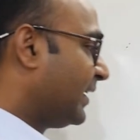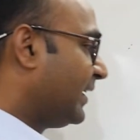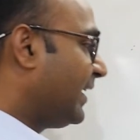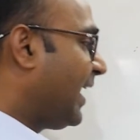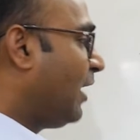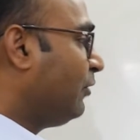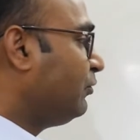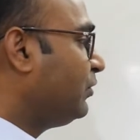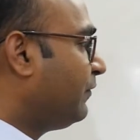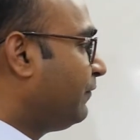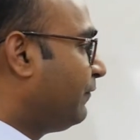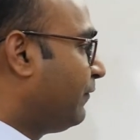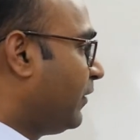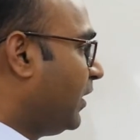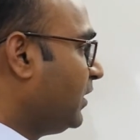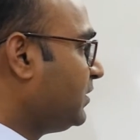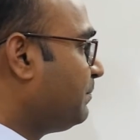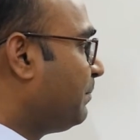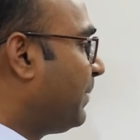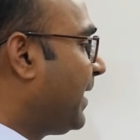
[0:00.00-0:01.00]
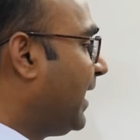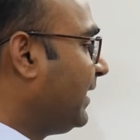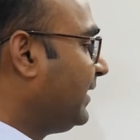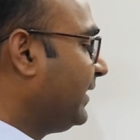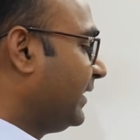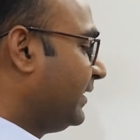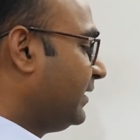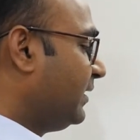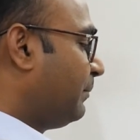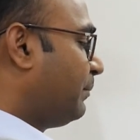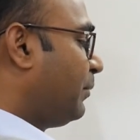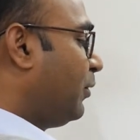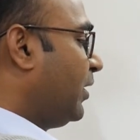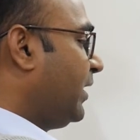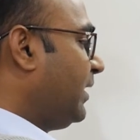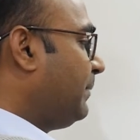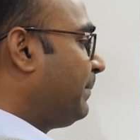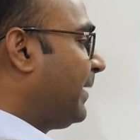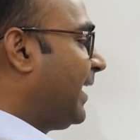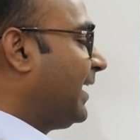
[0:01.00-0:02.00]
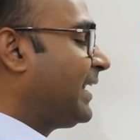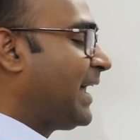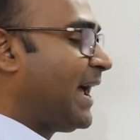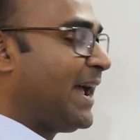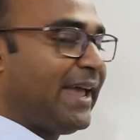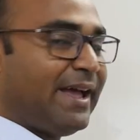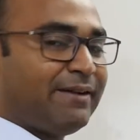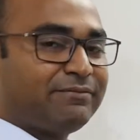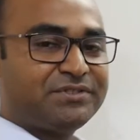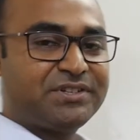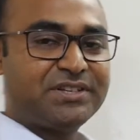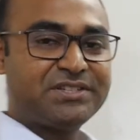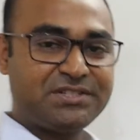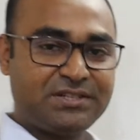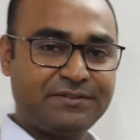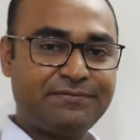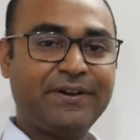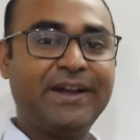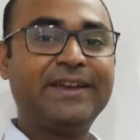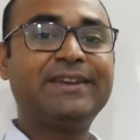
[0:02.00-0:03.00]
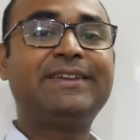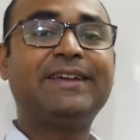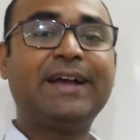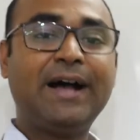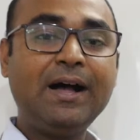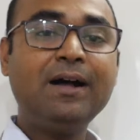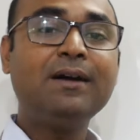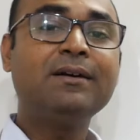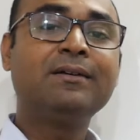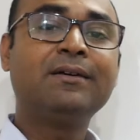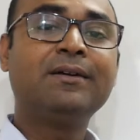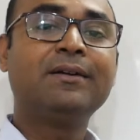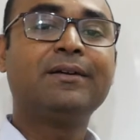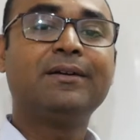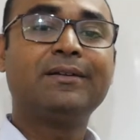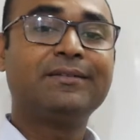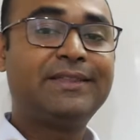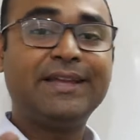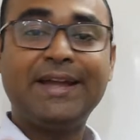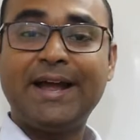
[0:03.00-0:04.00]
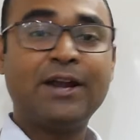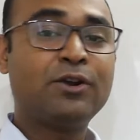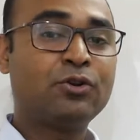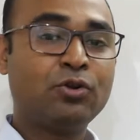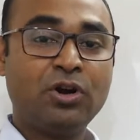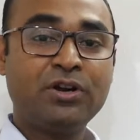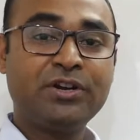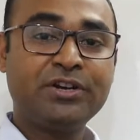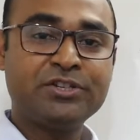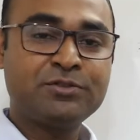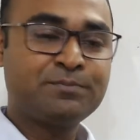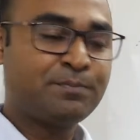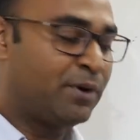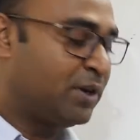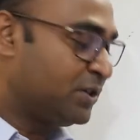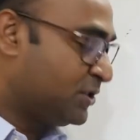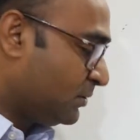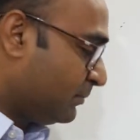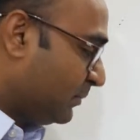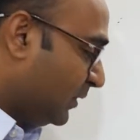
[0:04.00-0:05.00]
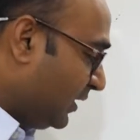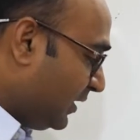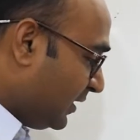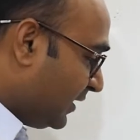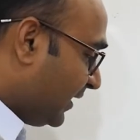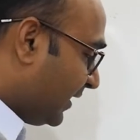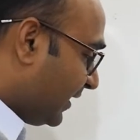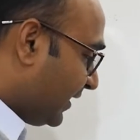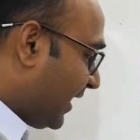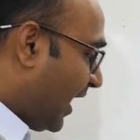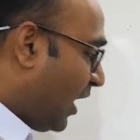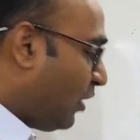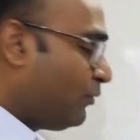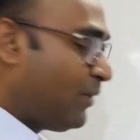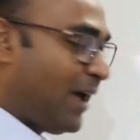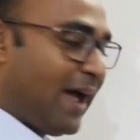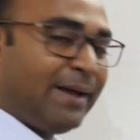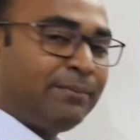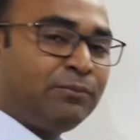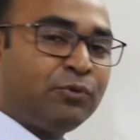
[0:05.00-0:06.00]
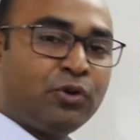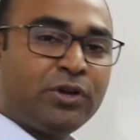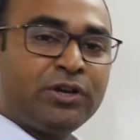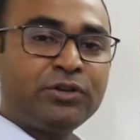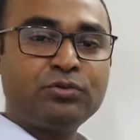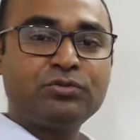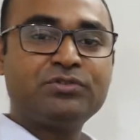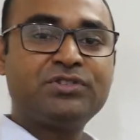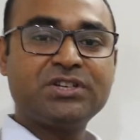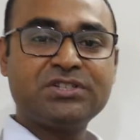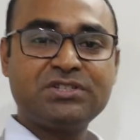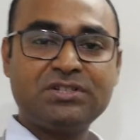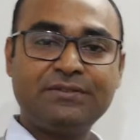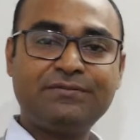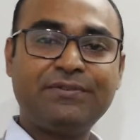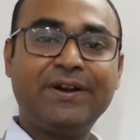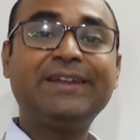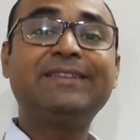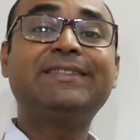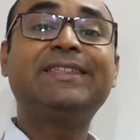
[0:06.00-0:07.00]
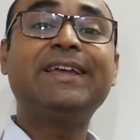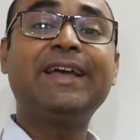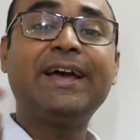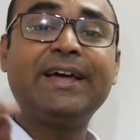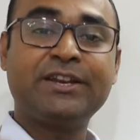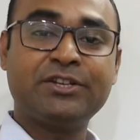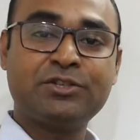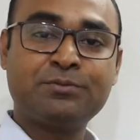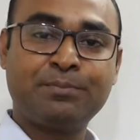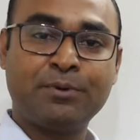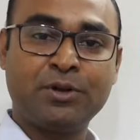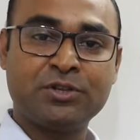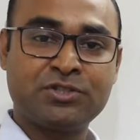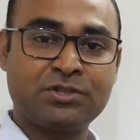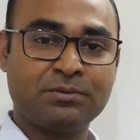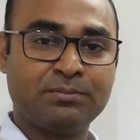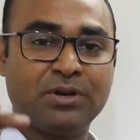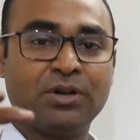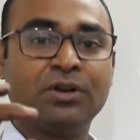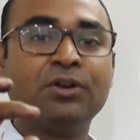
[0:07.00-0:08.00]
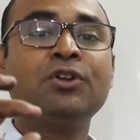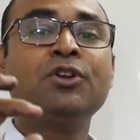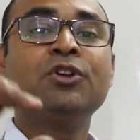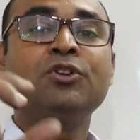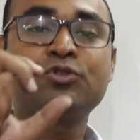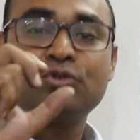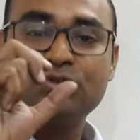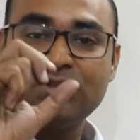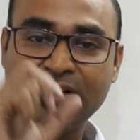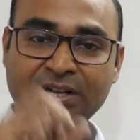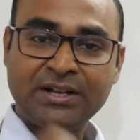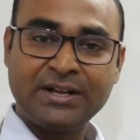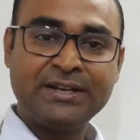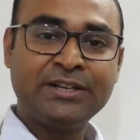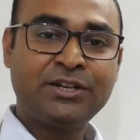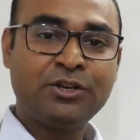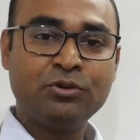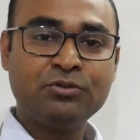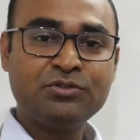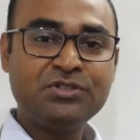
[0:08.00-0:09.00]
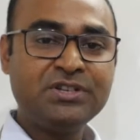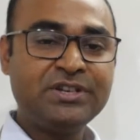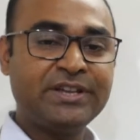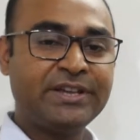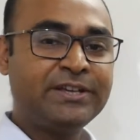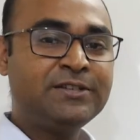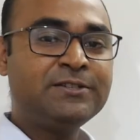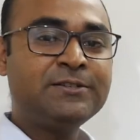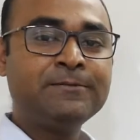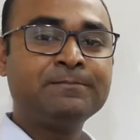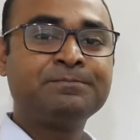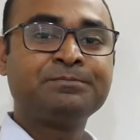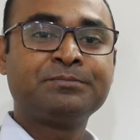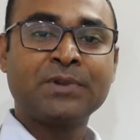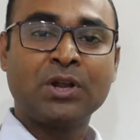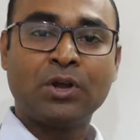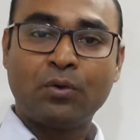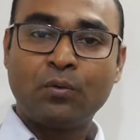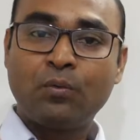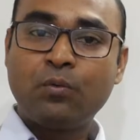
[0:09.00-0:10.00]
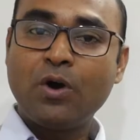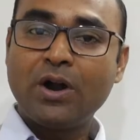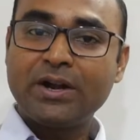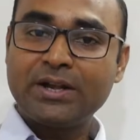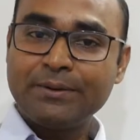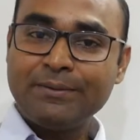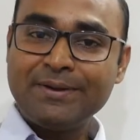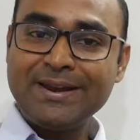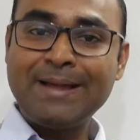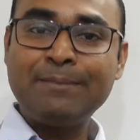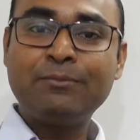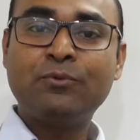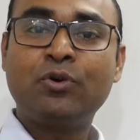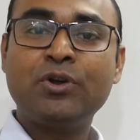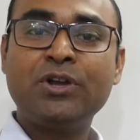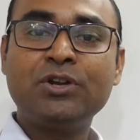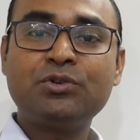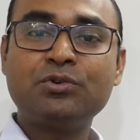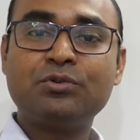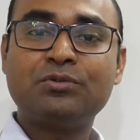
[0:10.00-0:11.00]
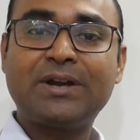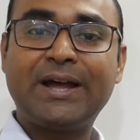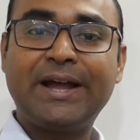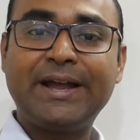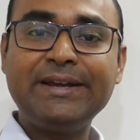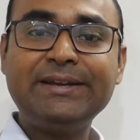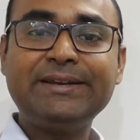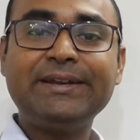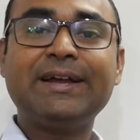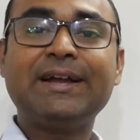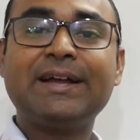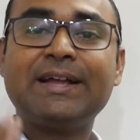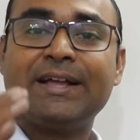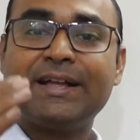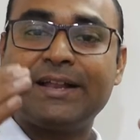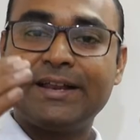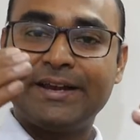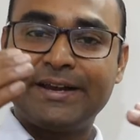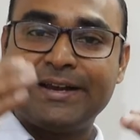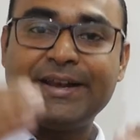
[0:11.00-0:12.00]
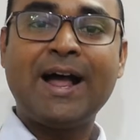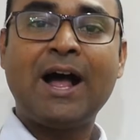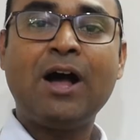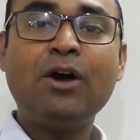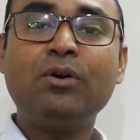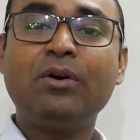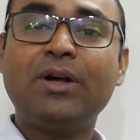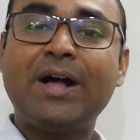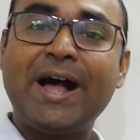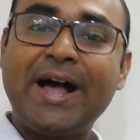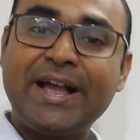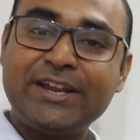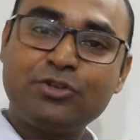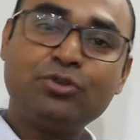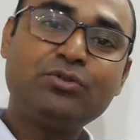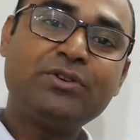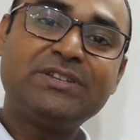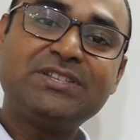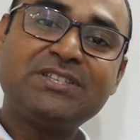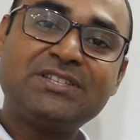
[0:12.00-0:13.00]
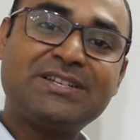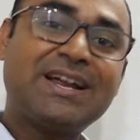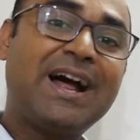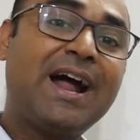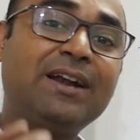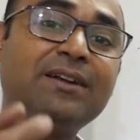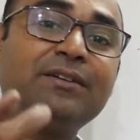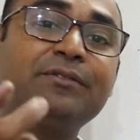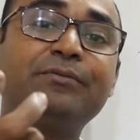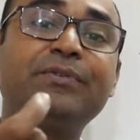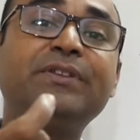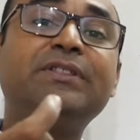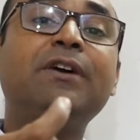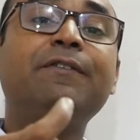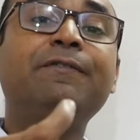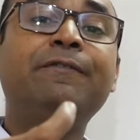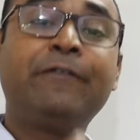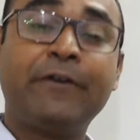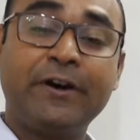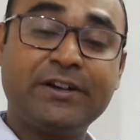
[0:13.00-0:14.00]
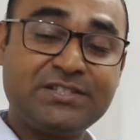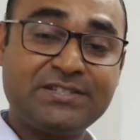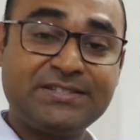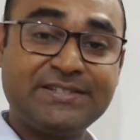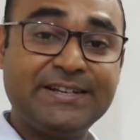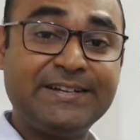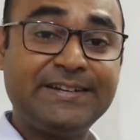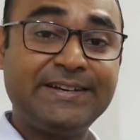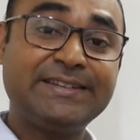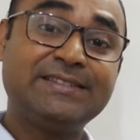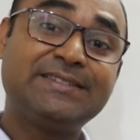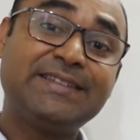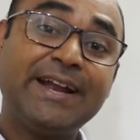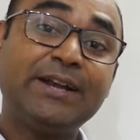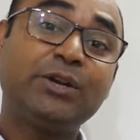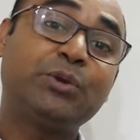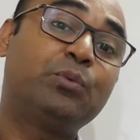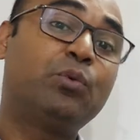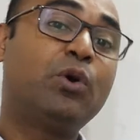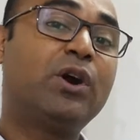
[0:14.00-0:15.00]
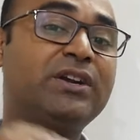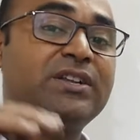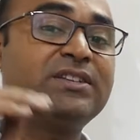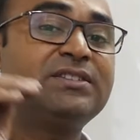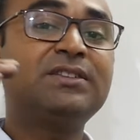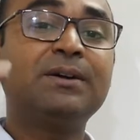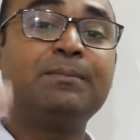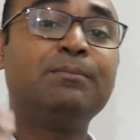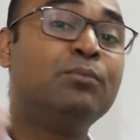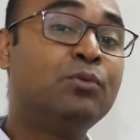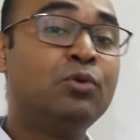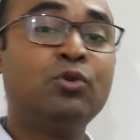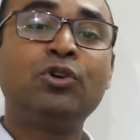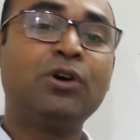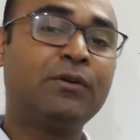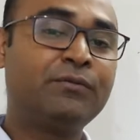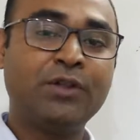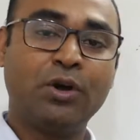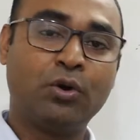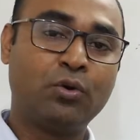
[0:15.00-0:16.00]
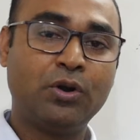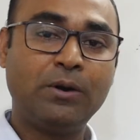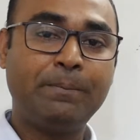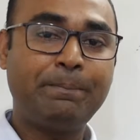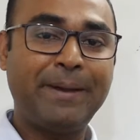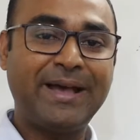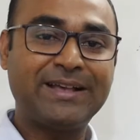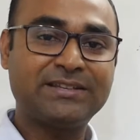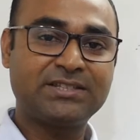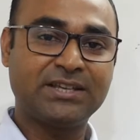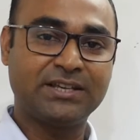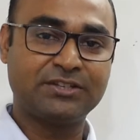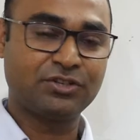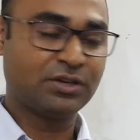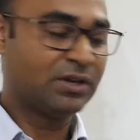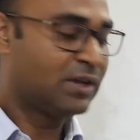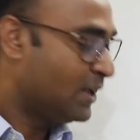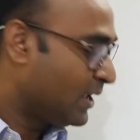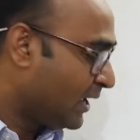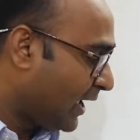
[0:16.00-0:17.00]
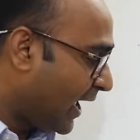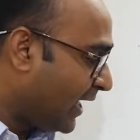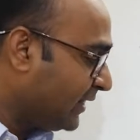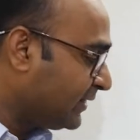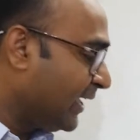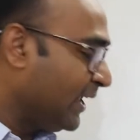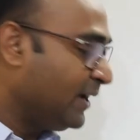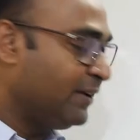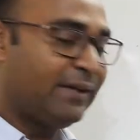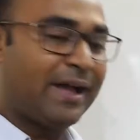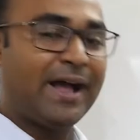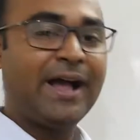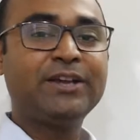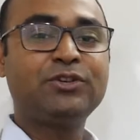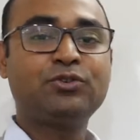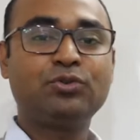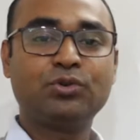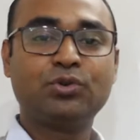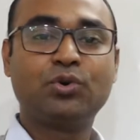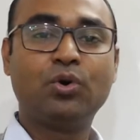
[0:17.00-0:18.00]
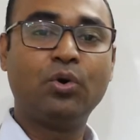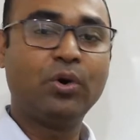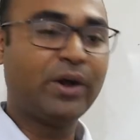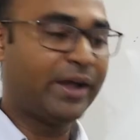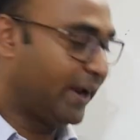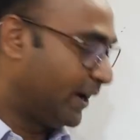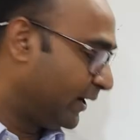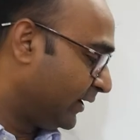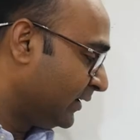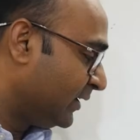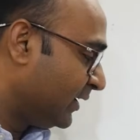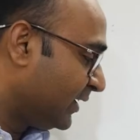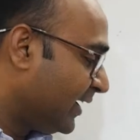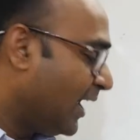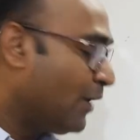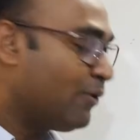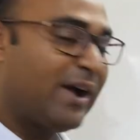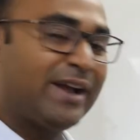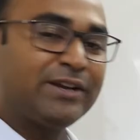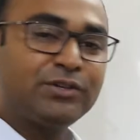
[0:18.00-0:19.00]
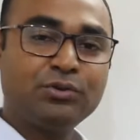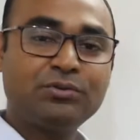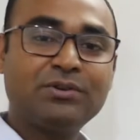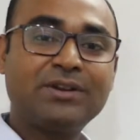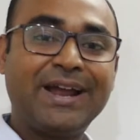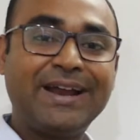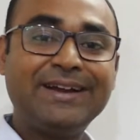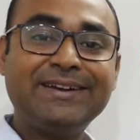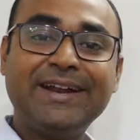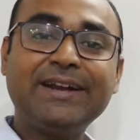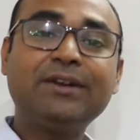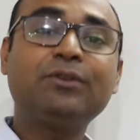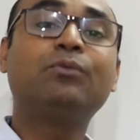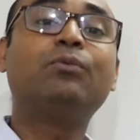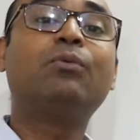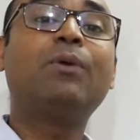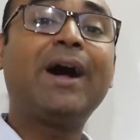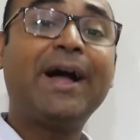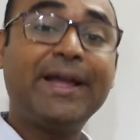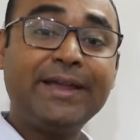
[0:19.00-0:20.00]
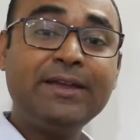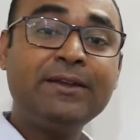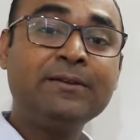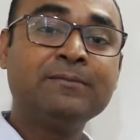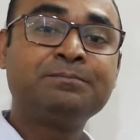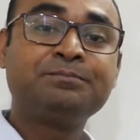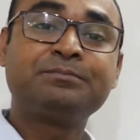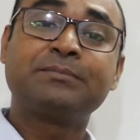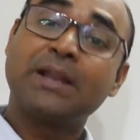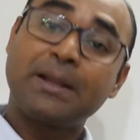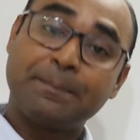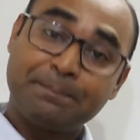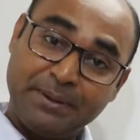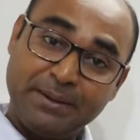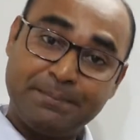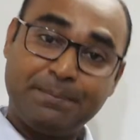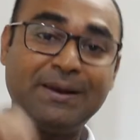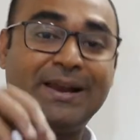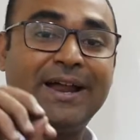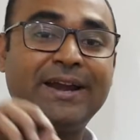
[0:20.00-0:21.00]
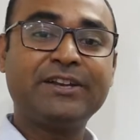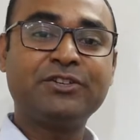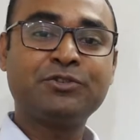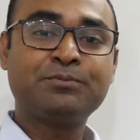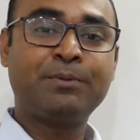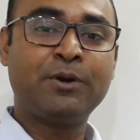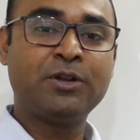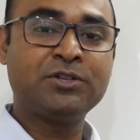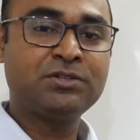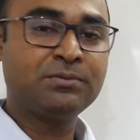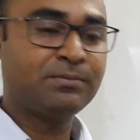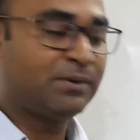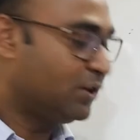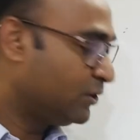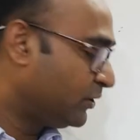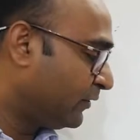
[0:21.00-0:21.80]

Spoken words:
Now the first part, in the body part, I have justified yeah, they are not responsible. Now I am going to justify they are responsible. So the conclusion is, whatever I am going to write, now I should start with the first sentence, that what is the mood of the whole passage, and then I should go ahead. Now I should write that why people are responsible.